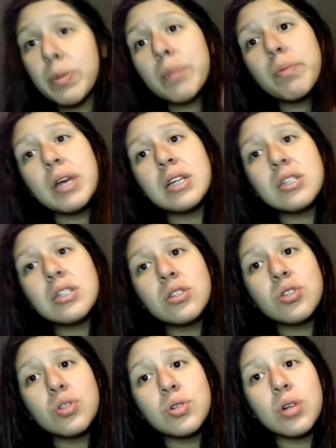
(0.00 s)
my
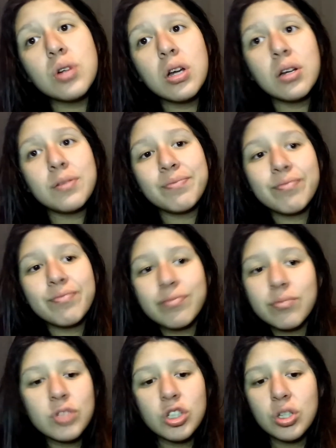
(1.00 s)
best to
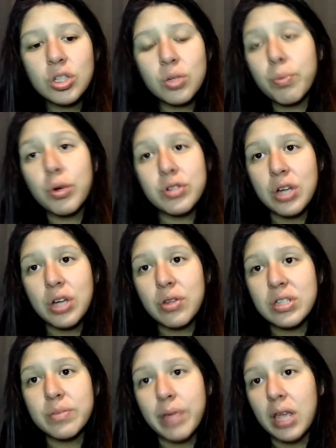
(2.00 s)
push out
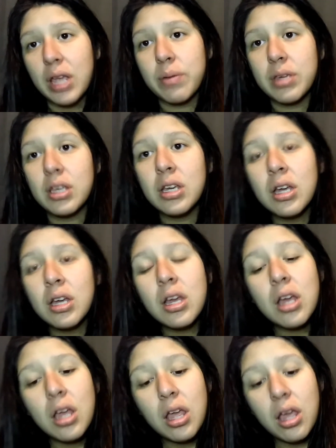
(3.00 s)
this baby
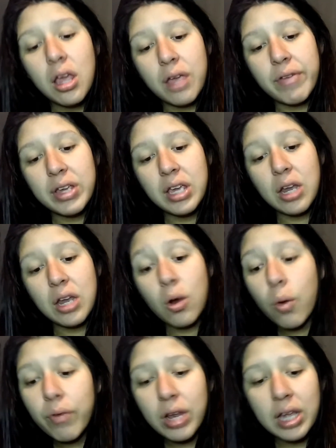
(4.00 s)
if I can.
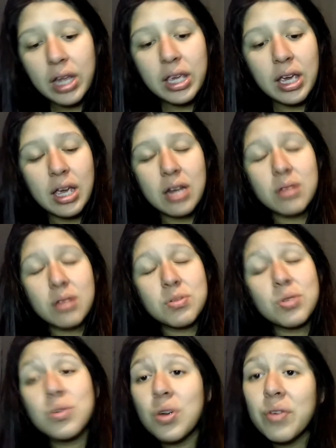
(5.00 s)
Hopefully I can. I'm
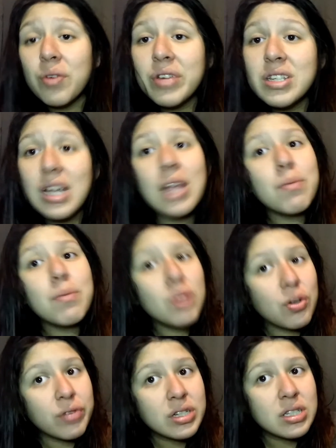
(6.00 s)
so nervous.
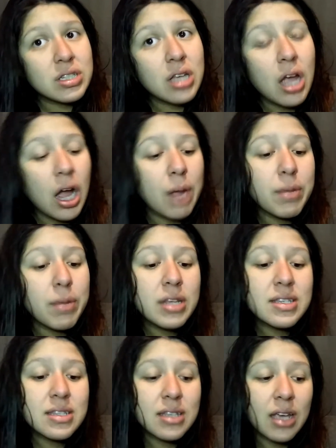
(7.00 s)

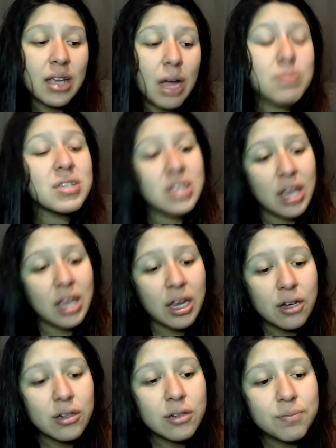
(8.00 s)
I'm
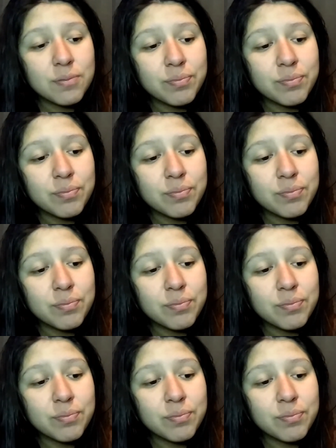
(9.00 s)
scared,